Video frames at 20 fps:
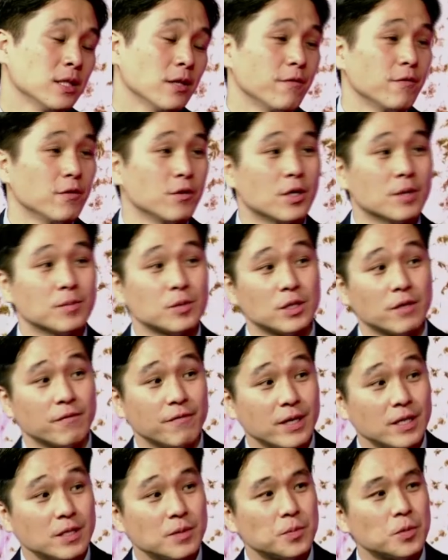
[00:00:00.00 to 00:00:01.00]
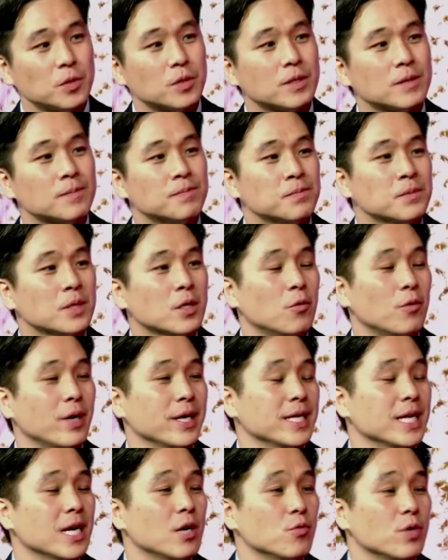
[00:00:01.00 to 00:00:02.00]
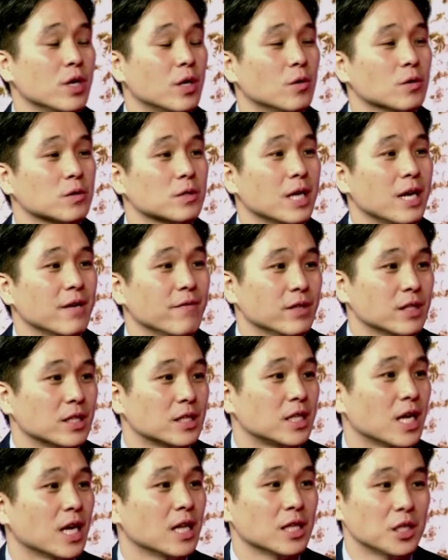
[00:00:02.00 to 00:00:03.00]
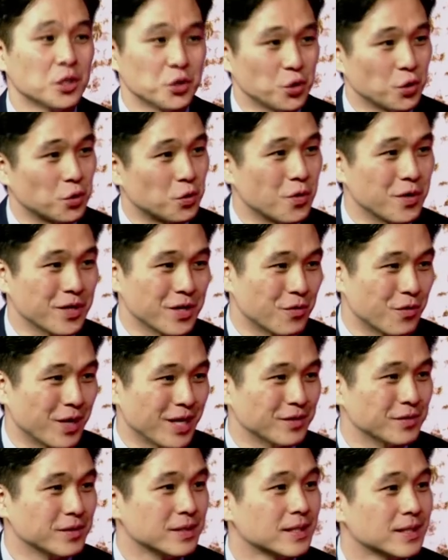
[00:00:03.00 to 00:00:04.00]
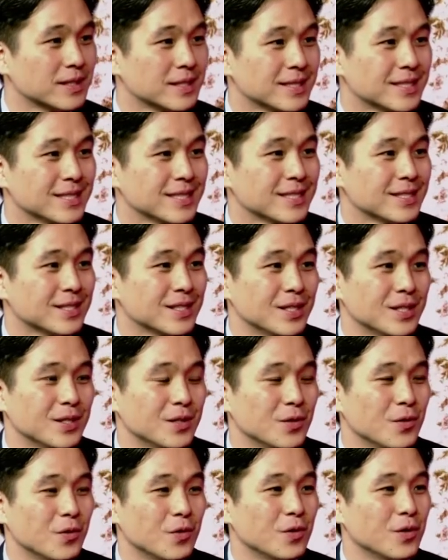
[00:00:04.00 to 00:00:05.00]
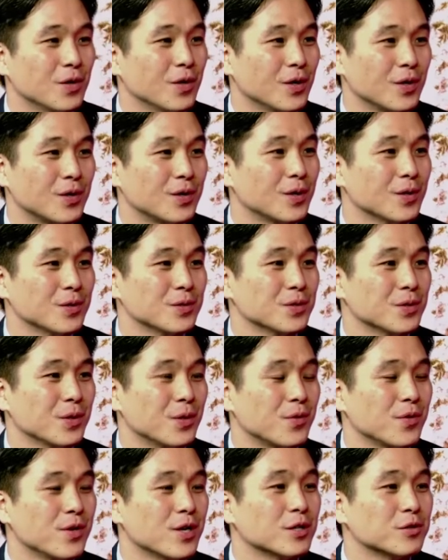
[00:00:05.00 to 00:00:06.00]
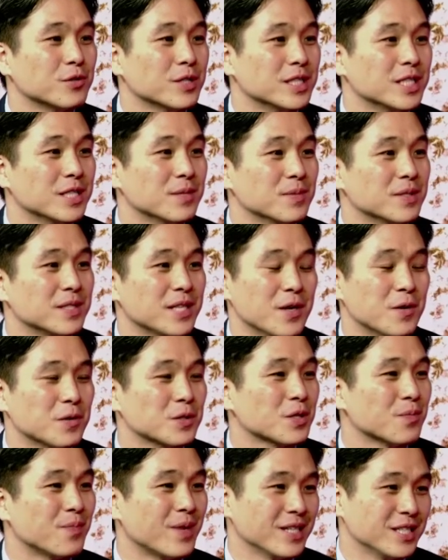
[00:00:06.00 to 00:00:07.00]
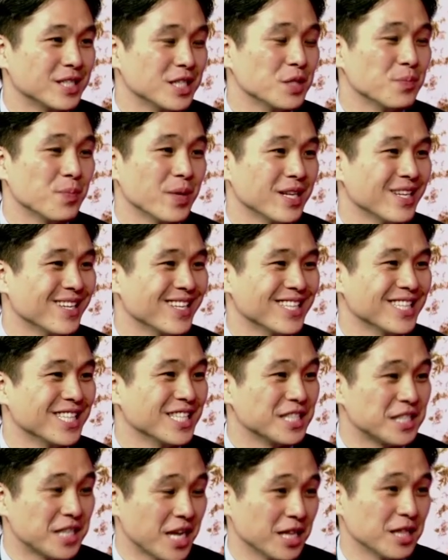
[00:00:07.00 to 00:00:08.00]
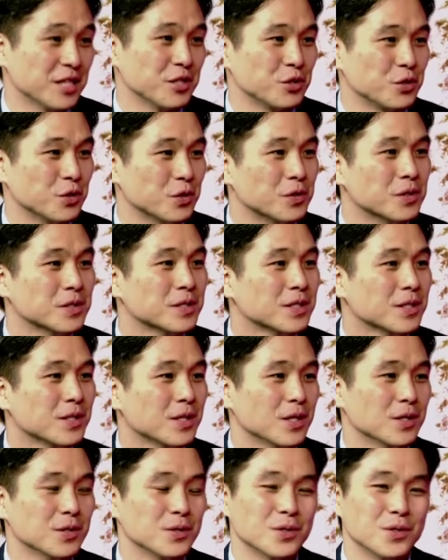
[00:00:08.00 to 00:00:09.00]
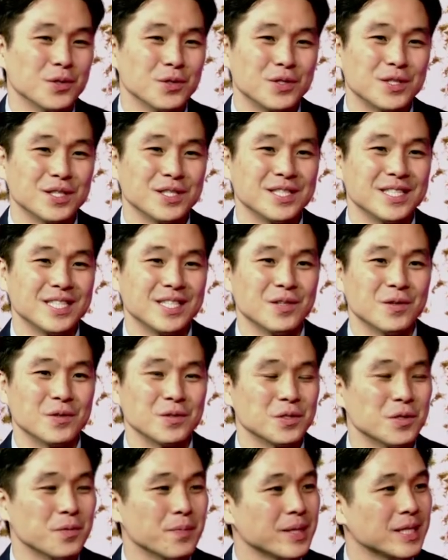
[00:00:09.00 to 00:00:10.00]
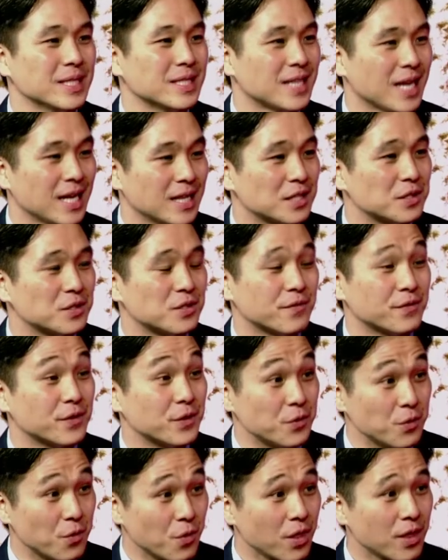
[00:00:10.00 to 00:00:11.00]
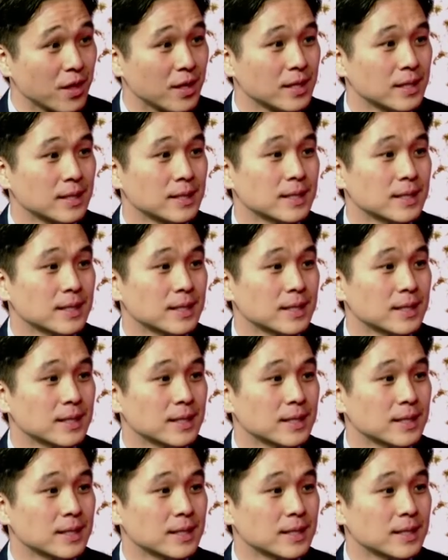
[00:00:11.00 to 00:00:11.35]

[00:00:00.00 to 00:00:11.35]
If you come to the Facebook, right now we are also having the talent show going around. Uh, uh close to 300 teams, they also participated in this talent show. Mm -hmm. And so you can see also many talents of the youth